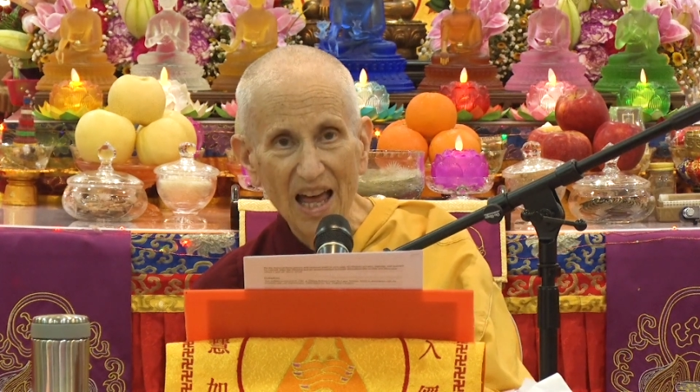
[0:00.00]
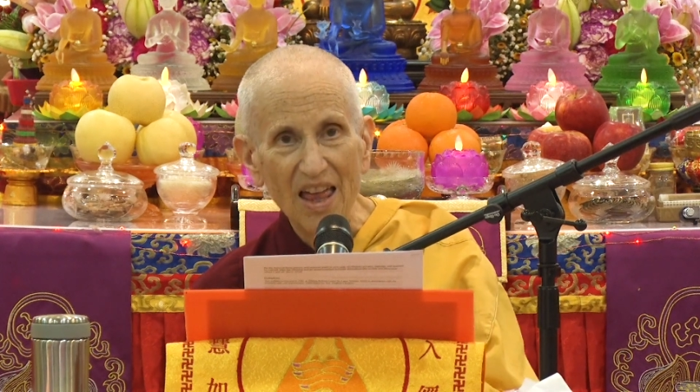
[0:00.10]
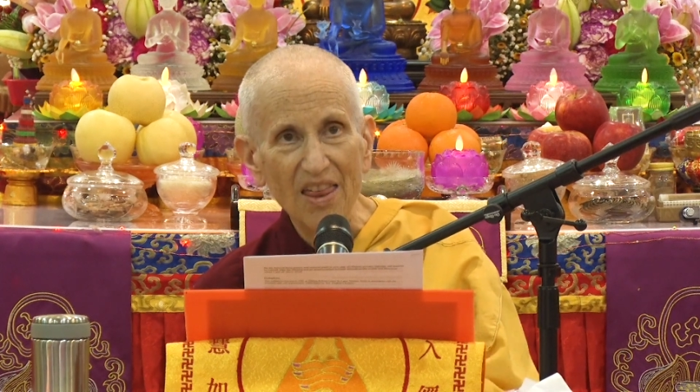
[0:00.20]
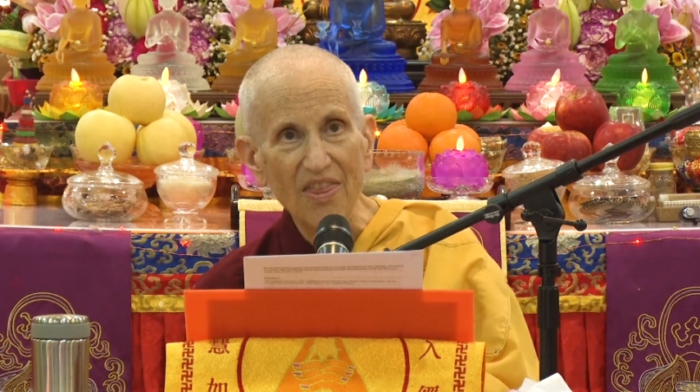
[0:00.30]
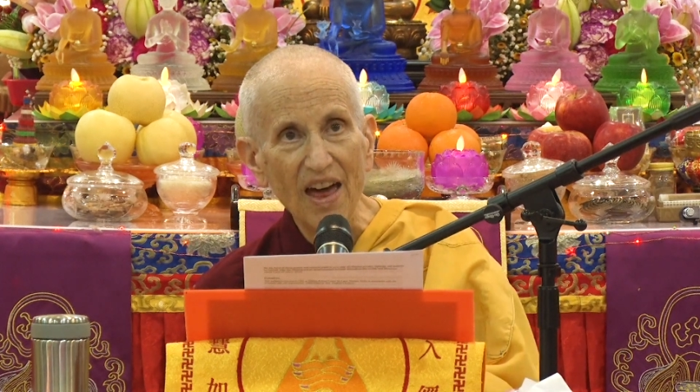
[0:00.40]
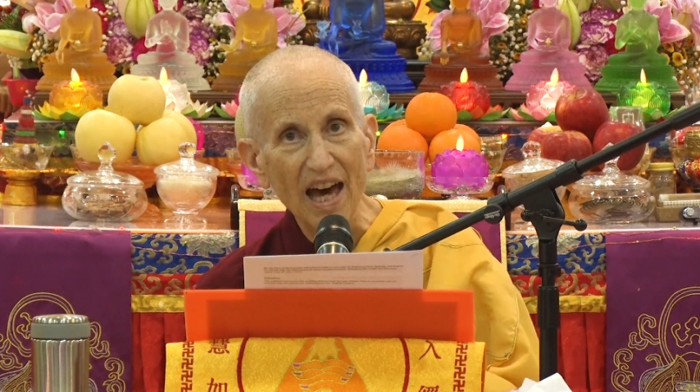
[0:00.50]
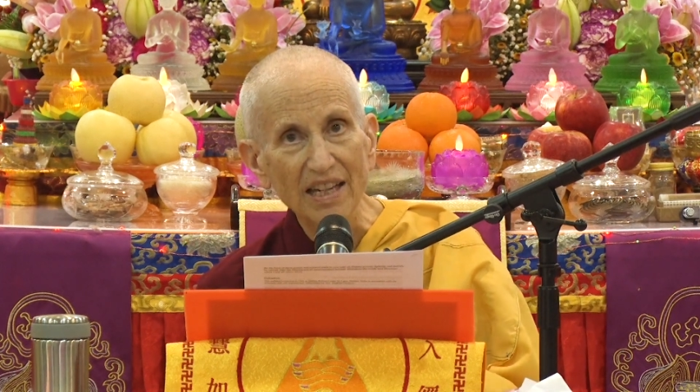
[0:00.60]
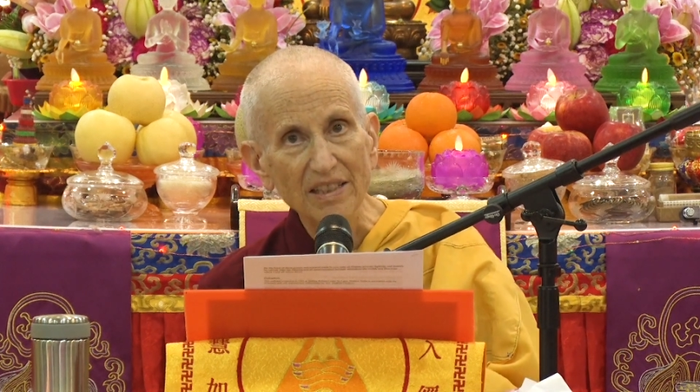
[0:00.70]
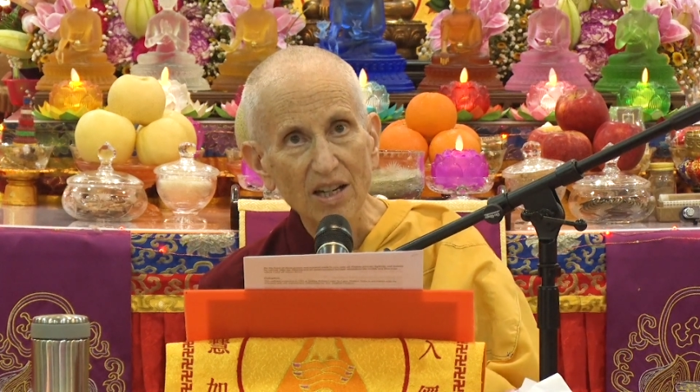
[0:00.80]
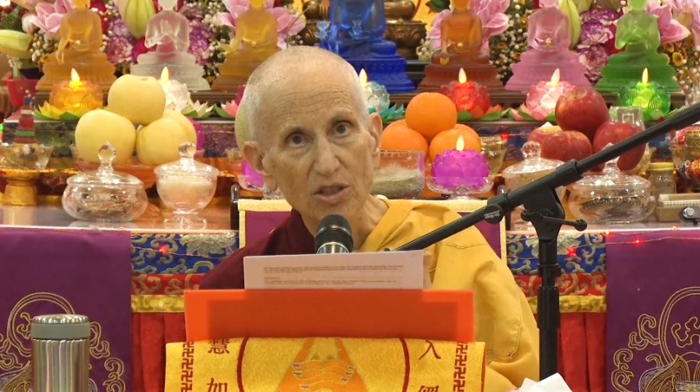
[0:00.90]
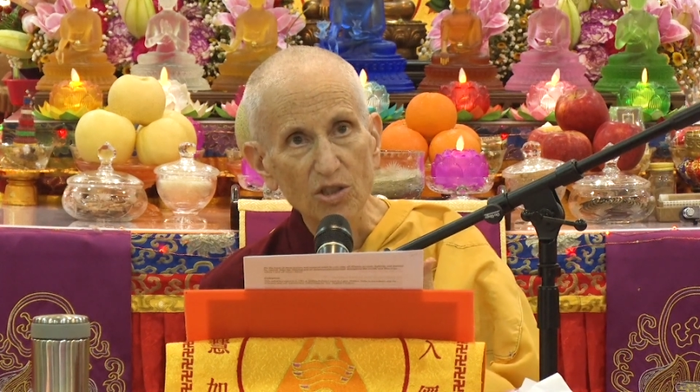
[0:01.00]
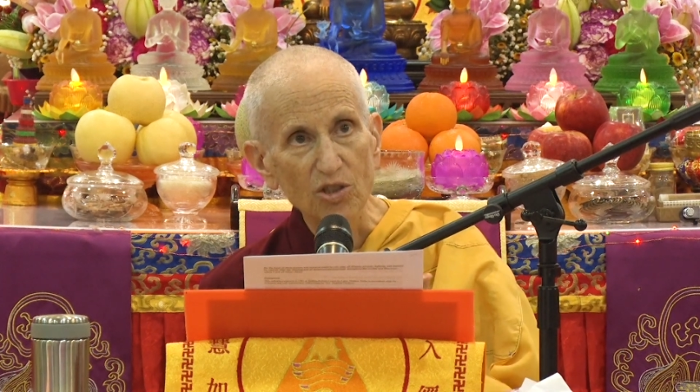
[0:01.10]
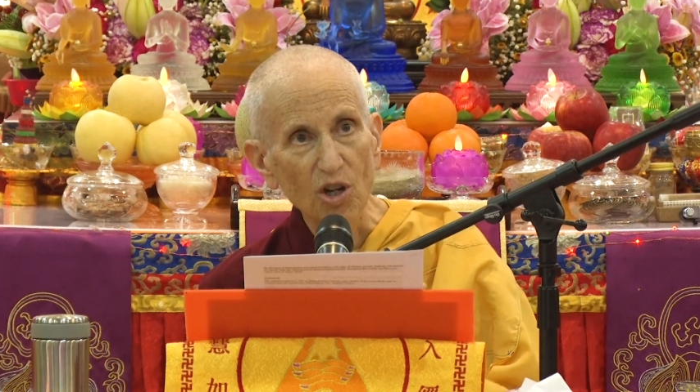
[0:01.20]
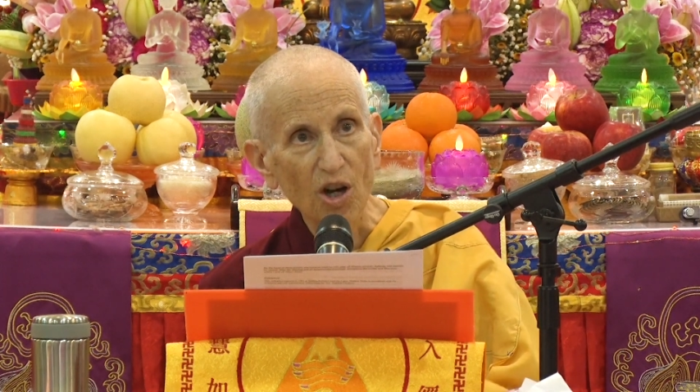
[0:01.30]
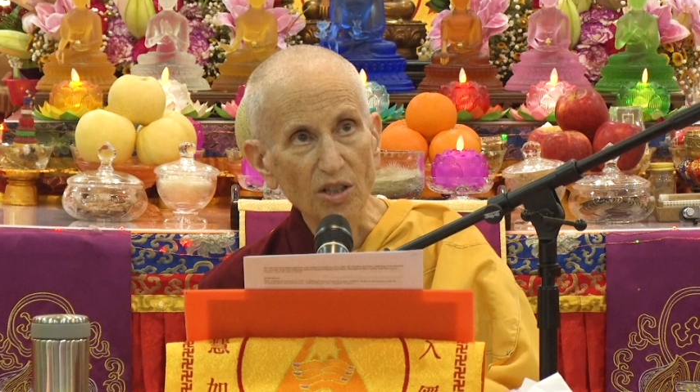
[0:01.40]
that
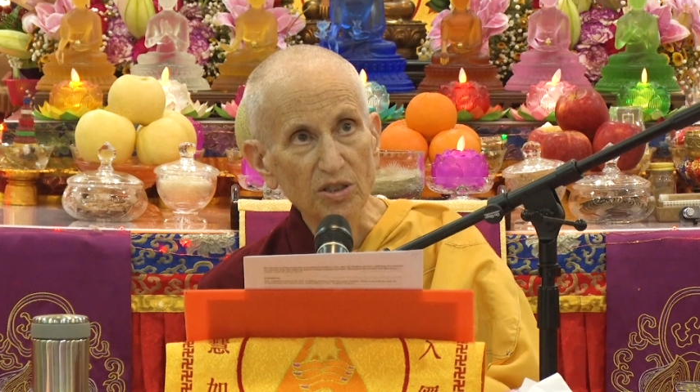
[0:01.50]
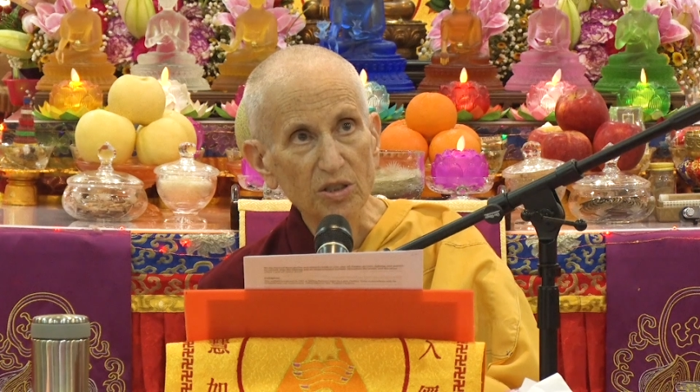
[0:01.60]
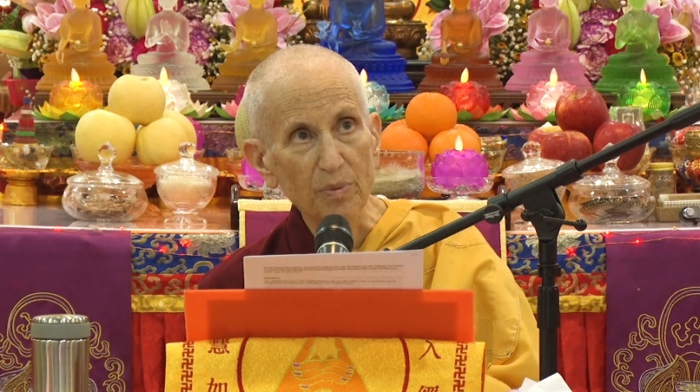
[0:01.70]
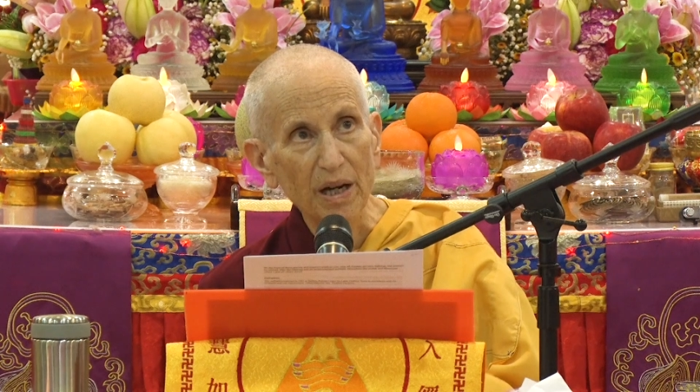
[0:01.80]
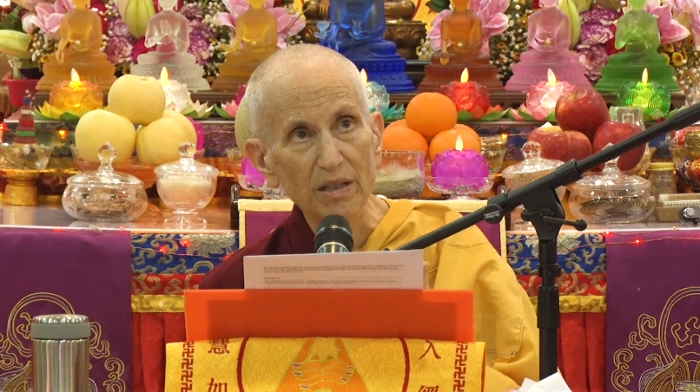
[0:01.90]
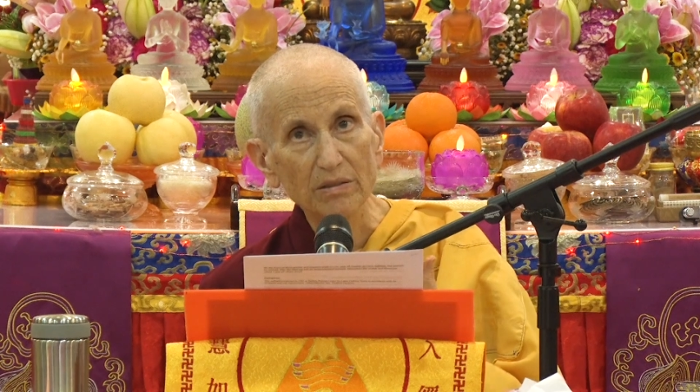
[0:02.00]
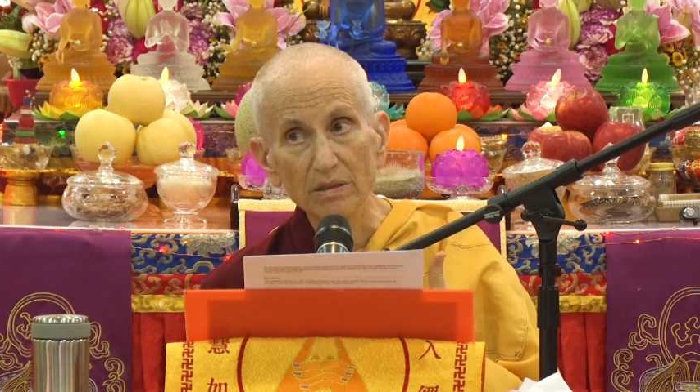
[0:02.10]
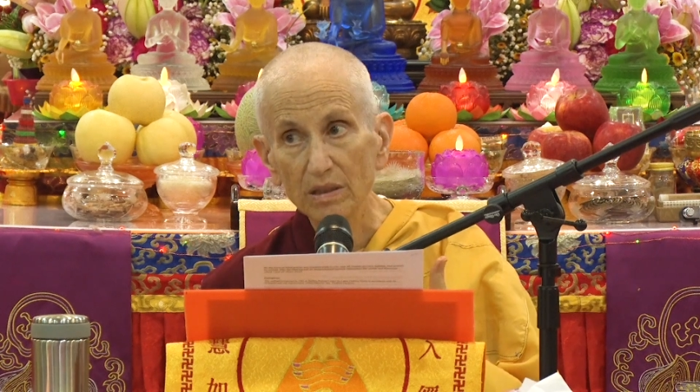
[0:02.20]
talked about